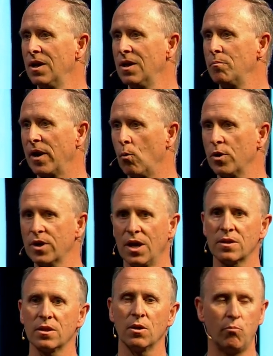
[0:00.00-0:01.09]
But I want to
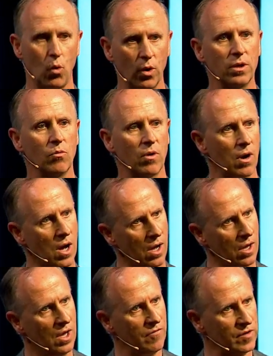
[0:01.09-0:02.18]
get to the point where our
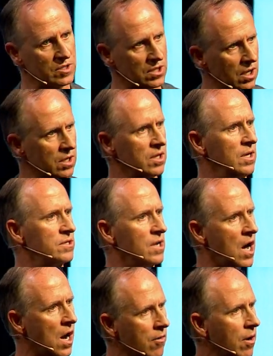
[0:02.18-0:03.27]
facility is
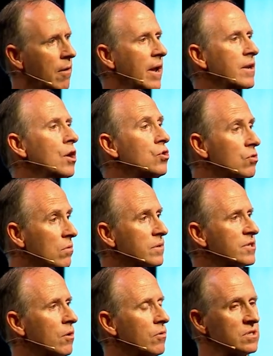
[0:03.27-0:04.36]
RRI neutral, and
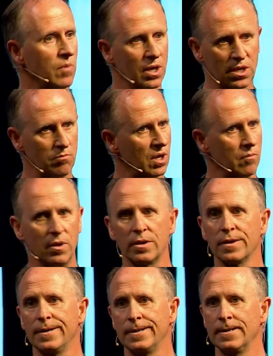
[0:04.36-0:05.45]
so it's my commitment
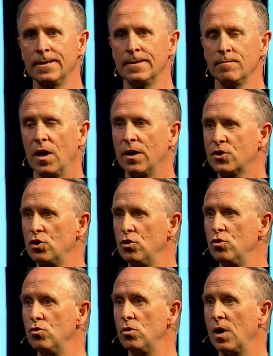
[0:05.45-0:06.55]

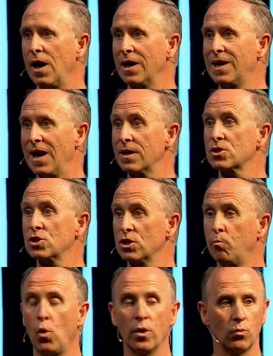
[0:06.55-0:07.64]
to get us to the
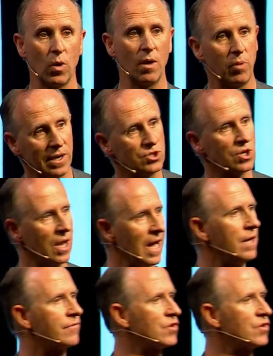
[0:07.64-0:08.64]
point where by July of